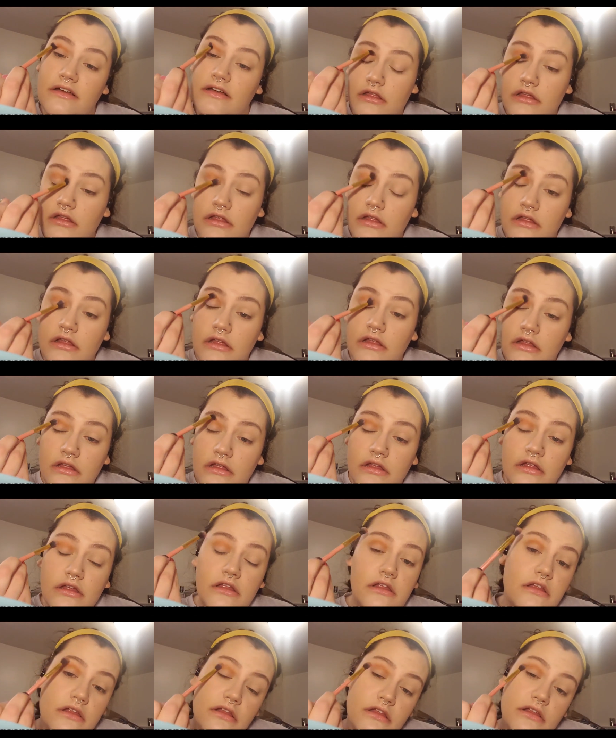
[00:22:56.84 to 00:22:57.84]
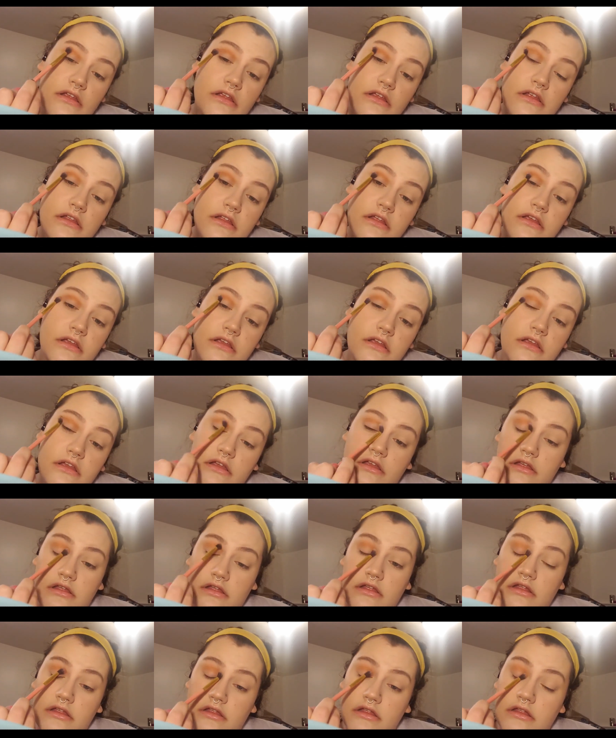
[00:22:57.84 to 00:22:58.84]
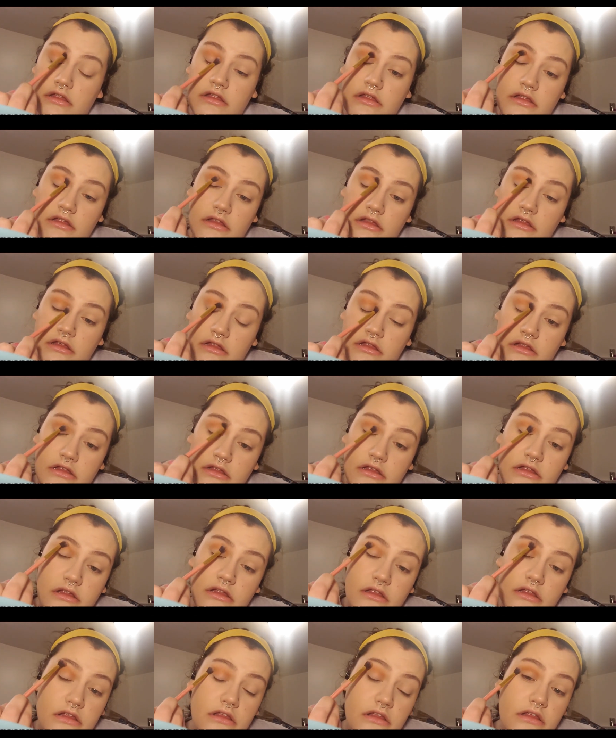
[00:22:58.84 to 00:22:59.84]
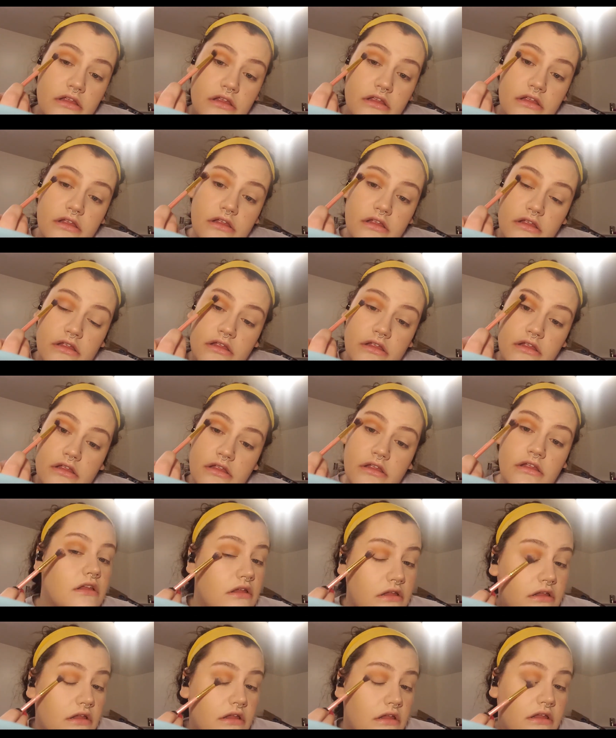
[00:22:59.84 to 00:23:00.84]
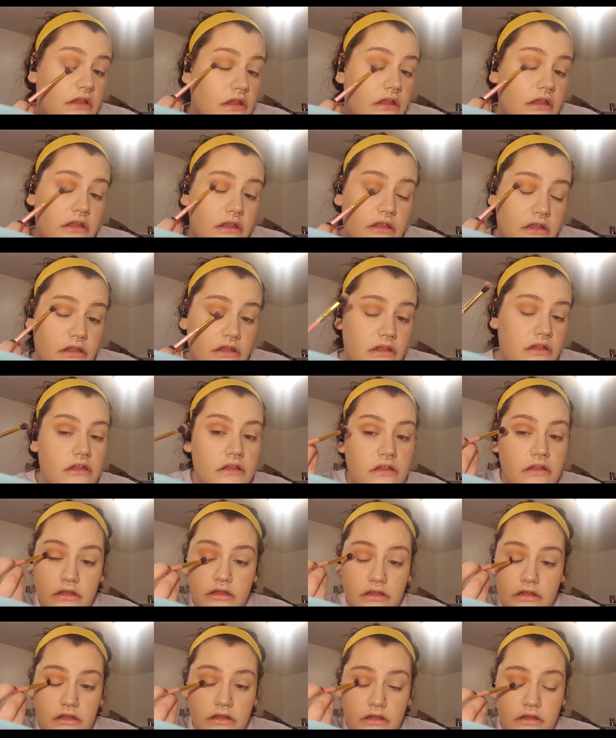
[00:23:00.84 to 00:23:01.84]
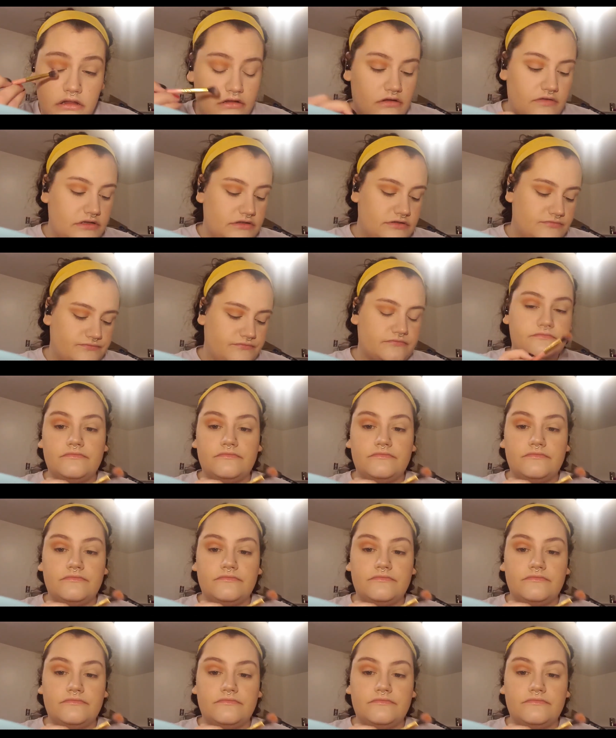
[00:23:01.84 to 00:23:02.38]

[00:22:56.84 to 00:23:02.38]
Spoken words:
Nothing is said.